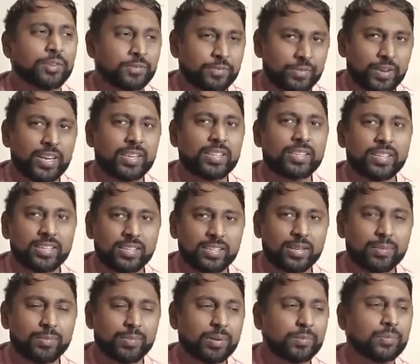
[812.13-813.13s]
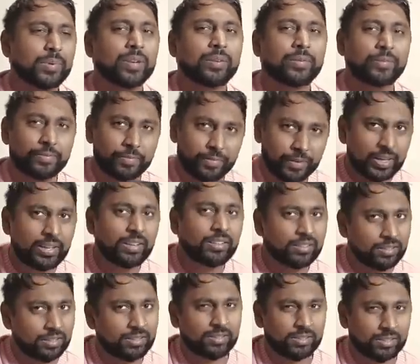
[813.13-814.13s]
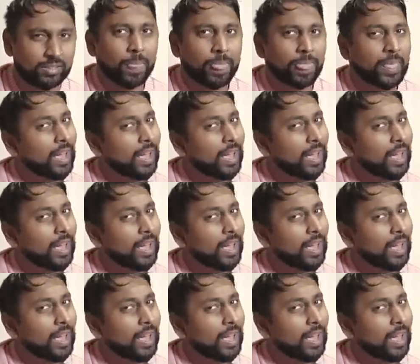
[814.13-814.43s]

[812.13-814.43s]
face in something, but it feels,